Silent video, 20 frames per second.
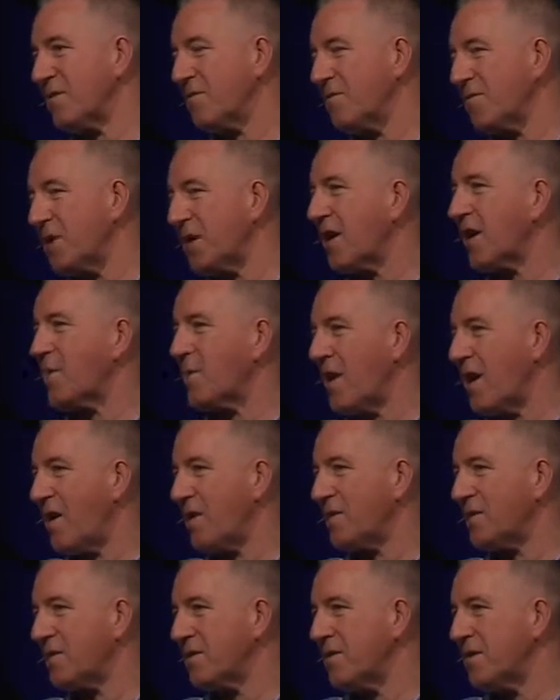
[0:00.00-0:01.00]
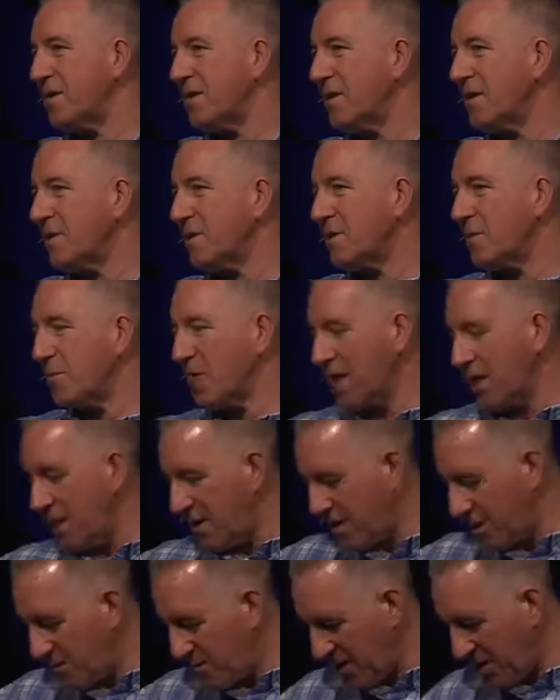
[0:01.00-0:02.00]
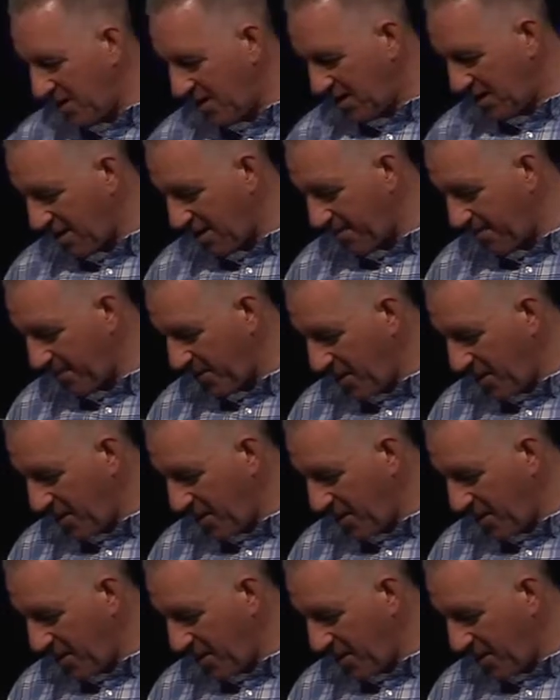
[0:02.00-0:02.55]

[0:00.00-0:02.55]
of thinking about the beginning, the beginning.